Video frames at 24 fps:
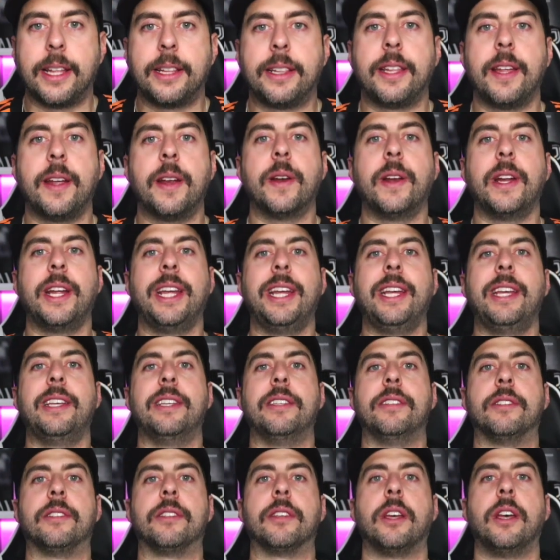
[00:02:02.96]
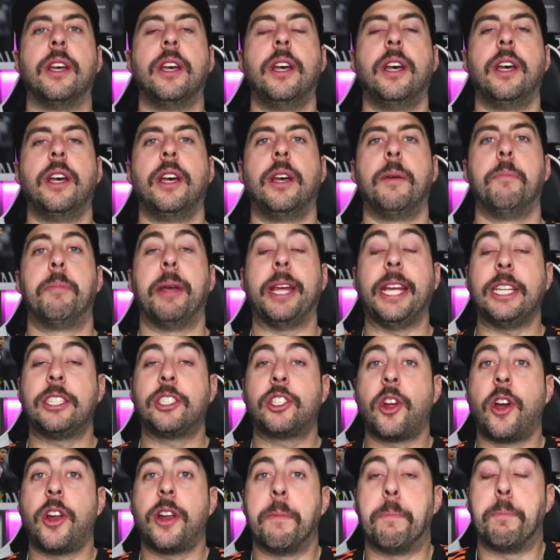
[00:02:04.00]
there is,
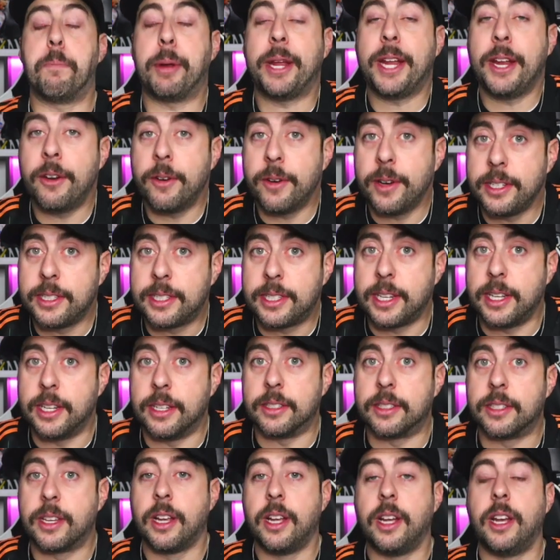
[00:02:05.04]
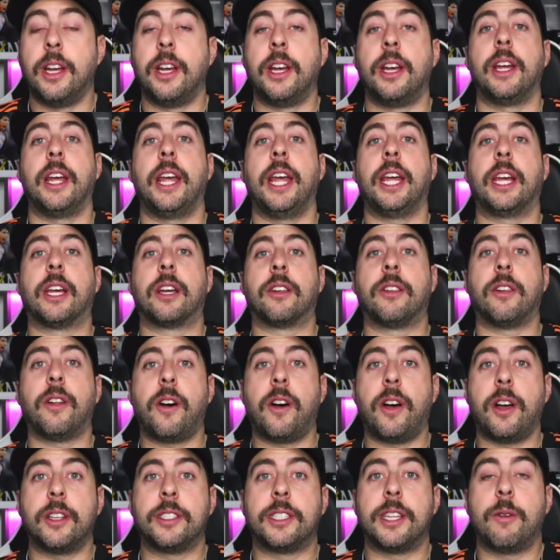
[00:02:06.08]
based on appearances, a
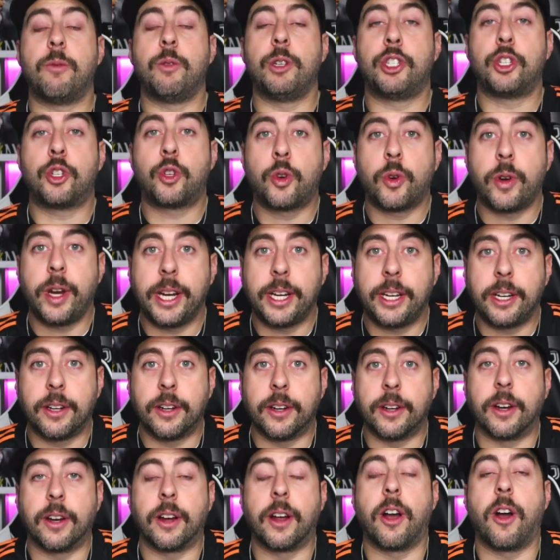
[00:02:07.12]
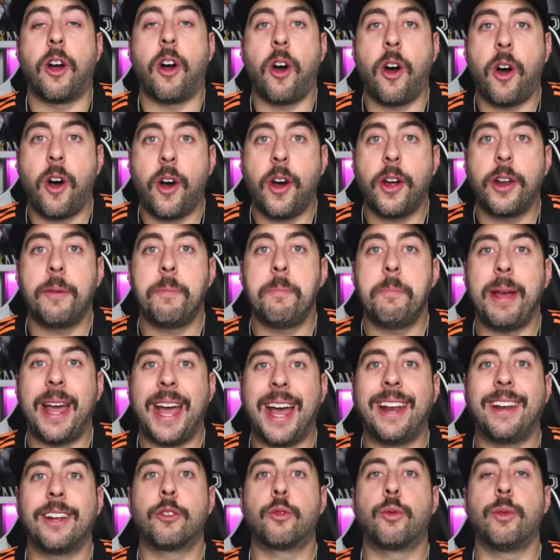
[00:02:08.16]
clause that would trigger
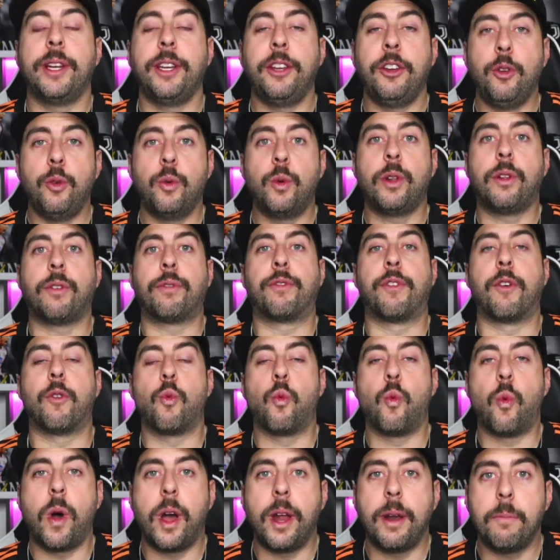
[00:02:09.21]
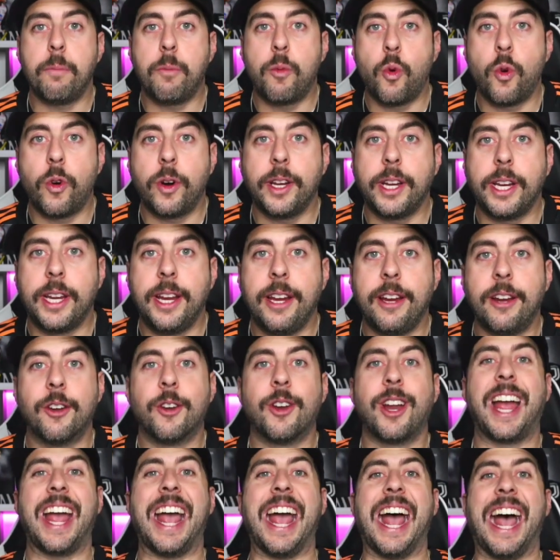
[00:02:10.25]
automatic renewal for one more
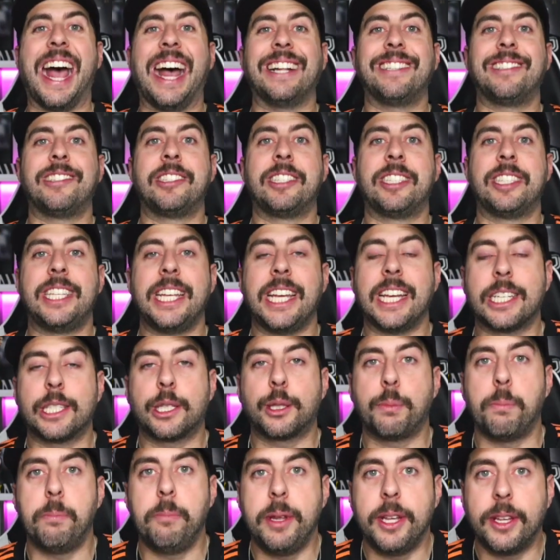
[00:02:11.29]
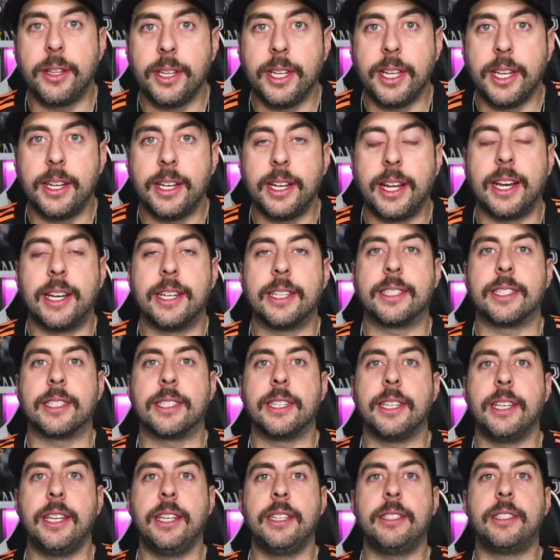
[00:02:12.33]
year at $6 million a
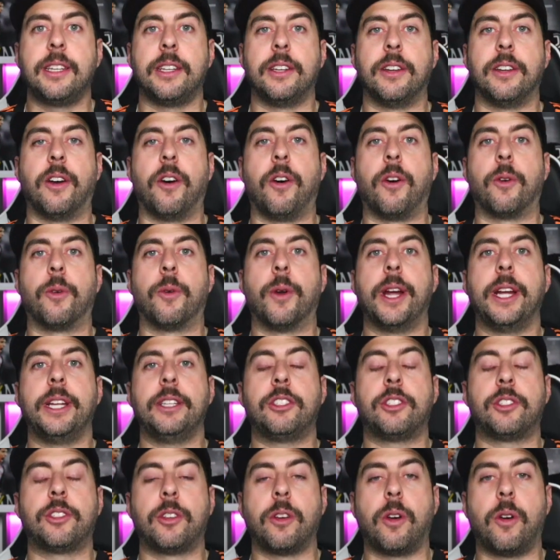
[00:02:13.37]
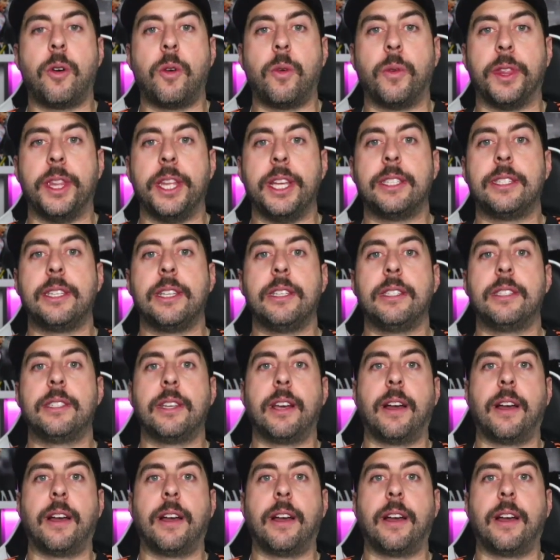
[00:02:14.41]
season. All right, so this is